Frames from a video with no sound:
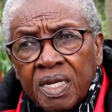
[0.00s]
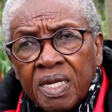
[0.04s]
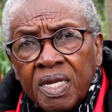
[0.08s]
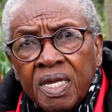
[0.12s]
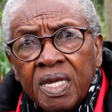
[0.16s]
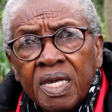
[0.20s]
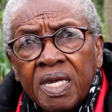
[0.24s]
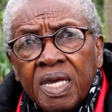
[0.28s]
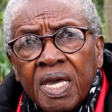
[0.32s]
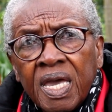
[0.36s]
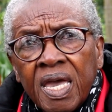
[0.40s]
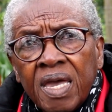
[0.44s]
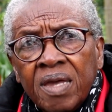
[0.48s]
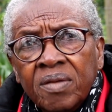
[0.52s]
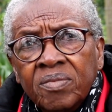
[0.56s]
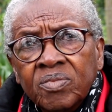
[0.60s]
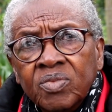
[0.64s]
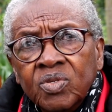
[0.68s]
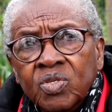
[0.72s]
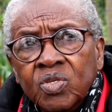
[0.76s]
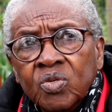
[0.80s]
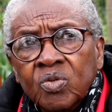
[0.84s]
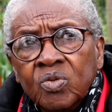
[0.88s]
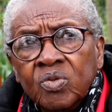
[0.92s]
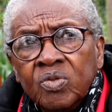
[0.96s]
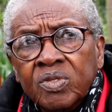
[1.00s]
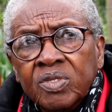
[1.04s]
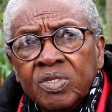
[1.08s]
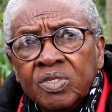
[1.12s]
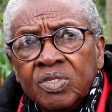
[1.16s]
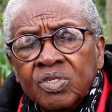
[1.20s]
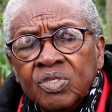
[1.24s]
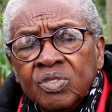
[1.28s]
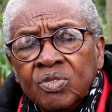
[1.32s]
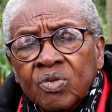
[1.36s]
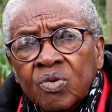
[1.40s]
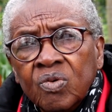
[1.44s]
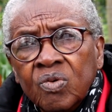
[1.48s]
He came to the
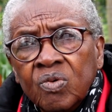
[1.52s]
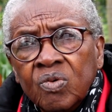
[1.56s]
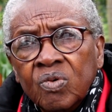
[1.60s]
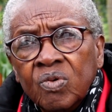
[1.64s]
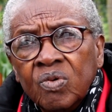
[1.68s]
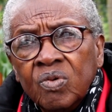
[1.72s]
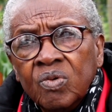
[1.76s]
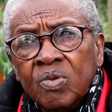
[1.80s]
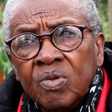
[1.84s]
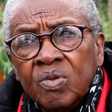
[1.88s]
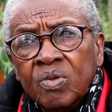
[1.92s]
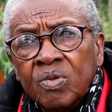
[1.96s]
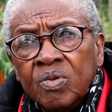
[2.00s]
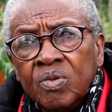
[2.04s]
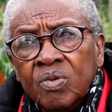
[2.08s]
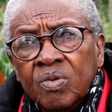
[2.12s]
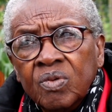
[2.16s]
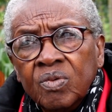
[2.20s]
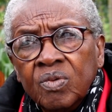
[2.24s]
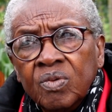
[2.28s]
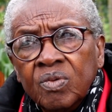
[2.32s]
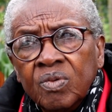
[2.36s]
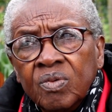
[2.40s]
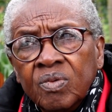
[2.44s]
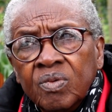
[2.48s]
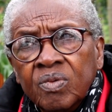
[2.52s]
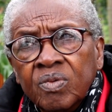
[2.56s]
school,